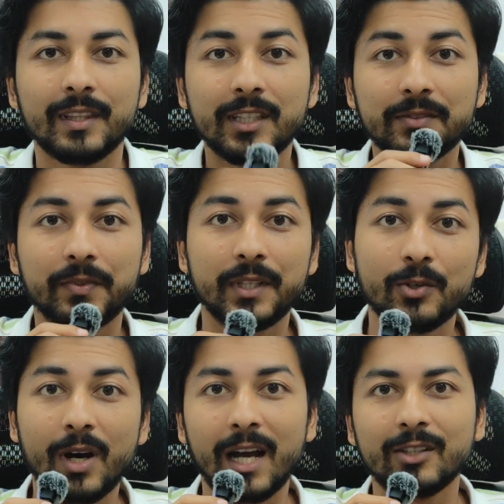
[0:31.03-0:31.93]
In this
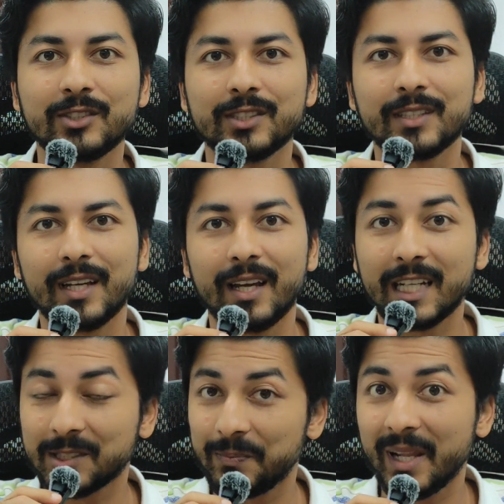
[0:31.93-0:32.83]
video, I'll just
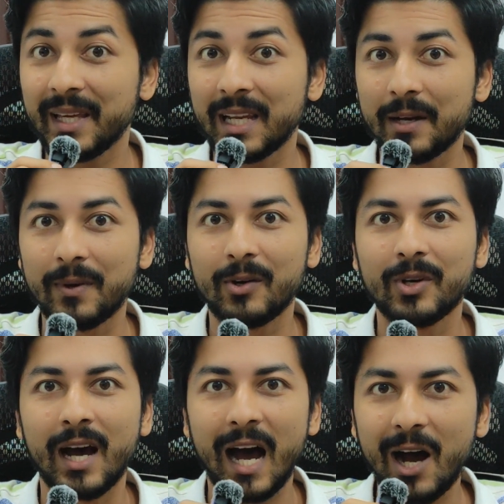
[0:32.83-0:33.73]
explain
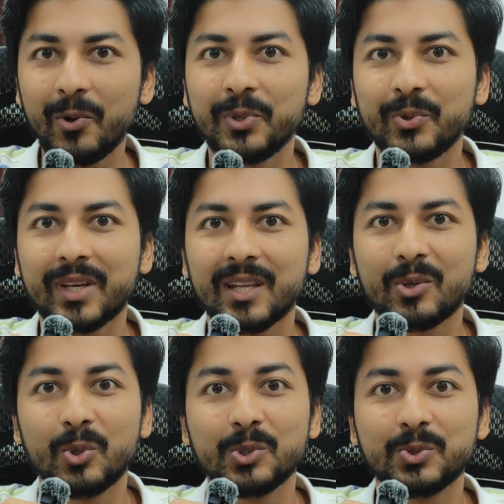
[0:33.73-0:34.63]
about how you
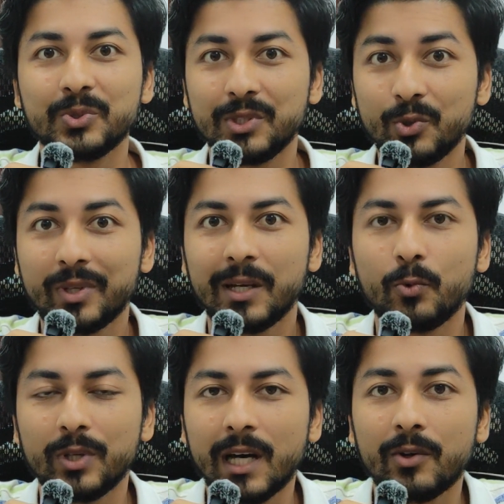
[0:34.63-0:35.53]
can go to UK
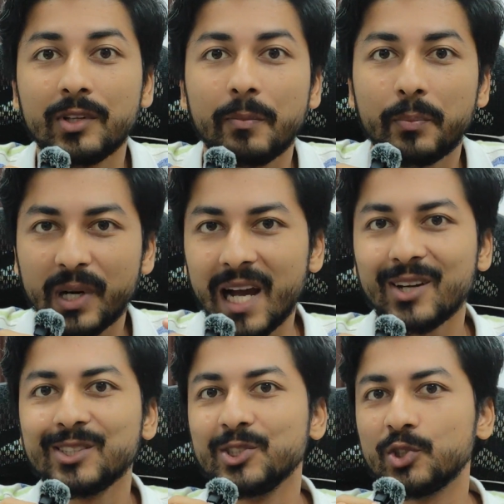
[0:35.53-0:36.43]
without the
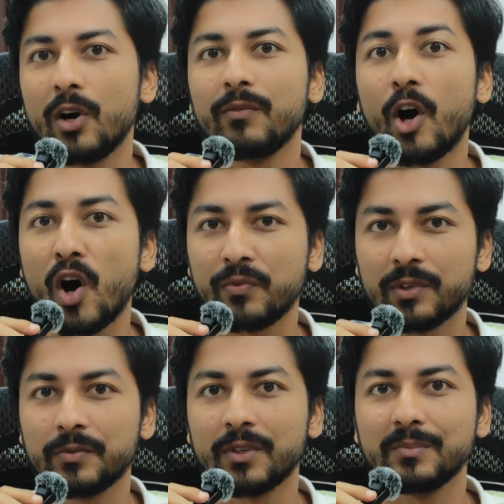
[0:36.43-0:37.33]
prior job
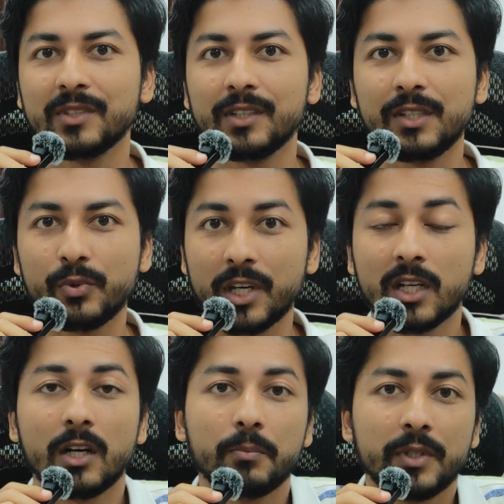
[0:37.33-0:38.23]
offer from the
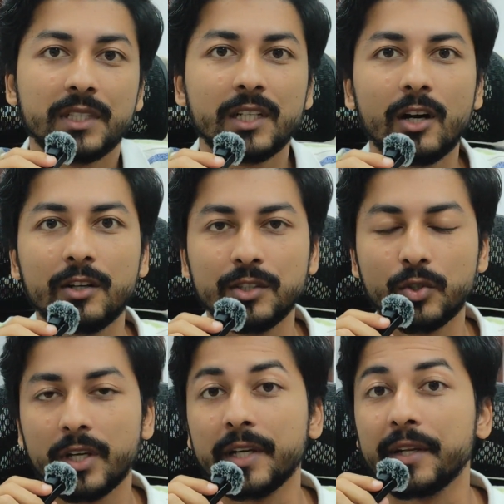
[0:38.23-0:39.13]
UK company or
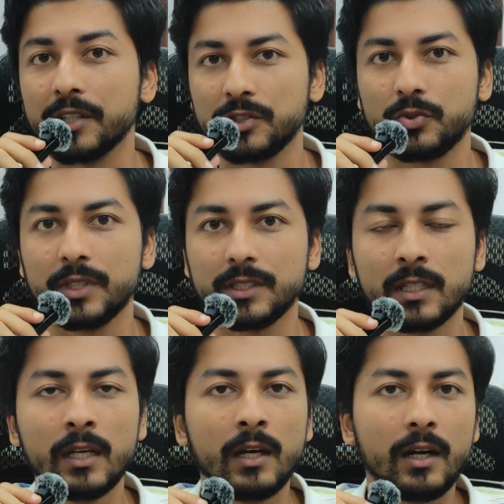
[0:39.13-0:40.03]
UK industries.